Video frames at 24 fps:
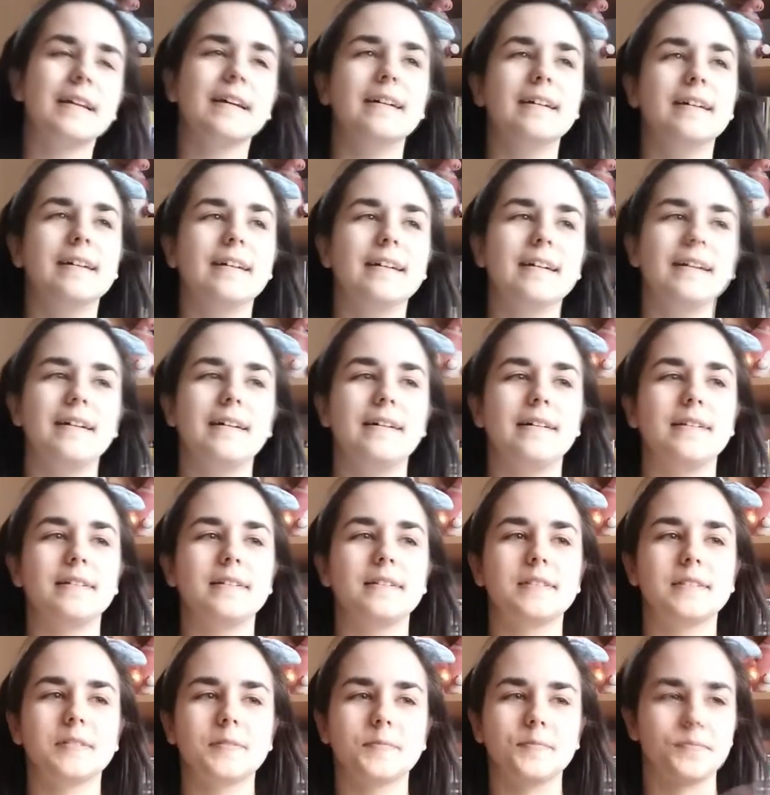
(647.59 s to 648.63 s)

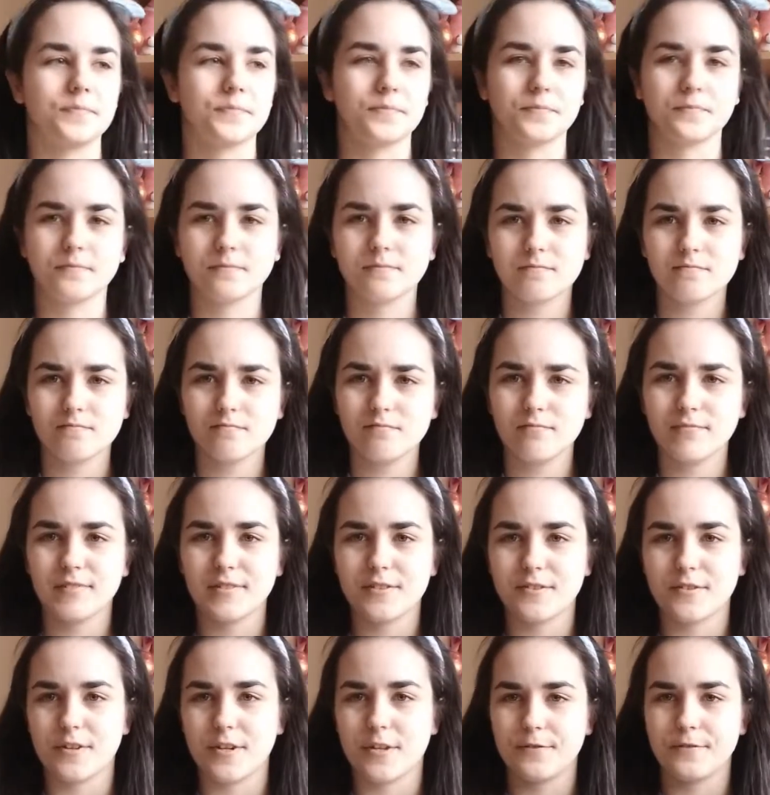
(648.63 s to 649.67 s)
and
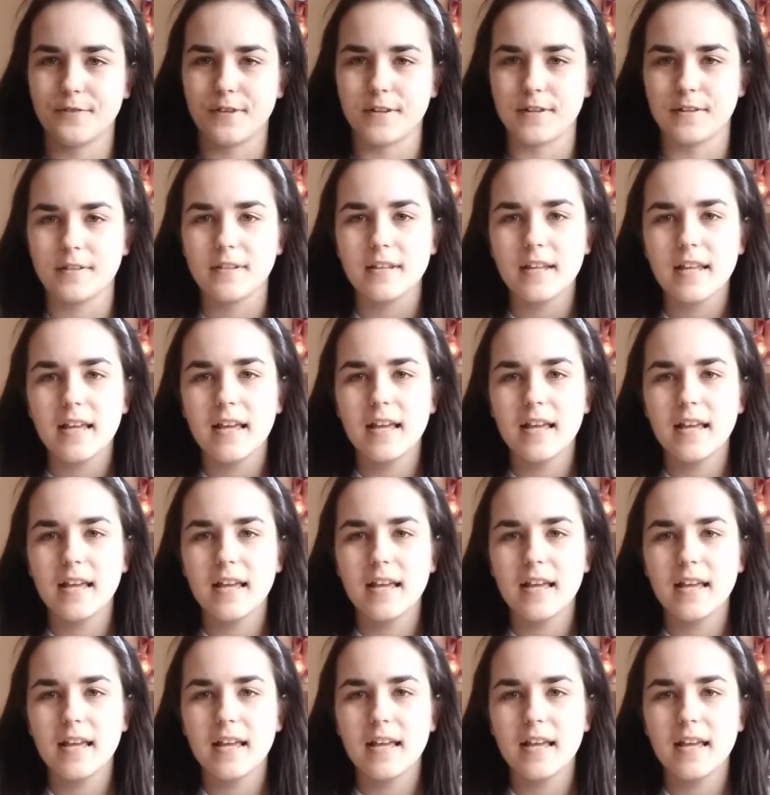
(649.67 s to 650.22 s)
try to find